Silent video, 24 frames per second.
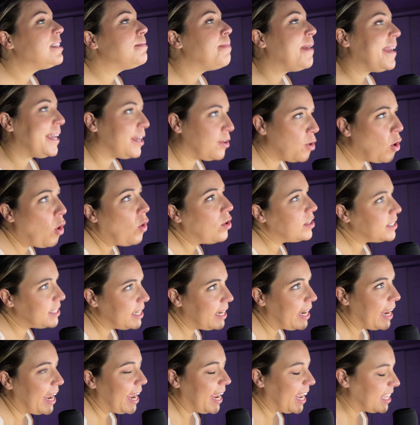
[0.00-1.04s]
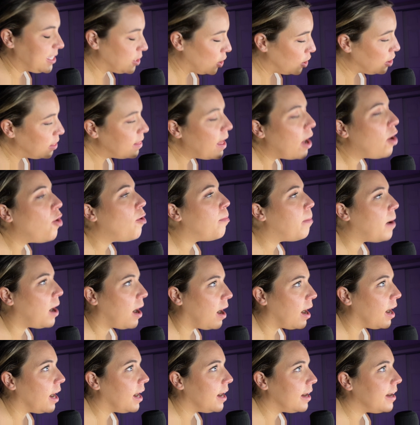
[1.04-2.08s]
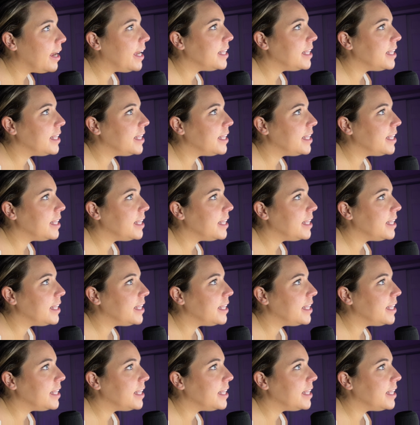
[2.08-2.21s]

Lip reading: my goal today. It's a low bar,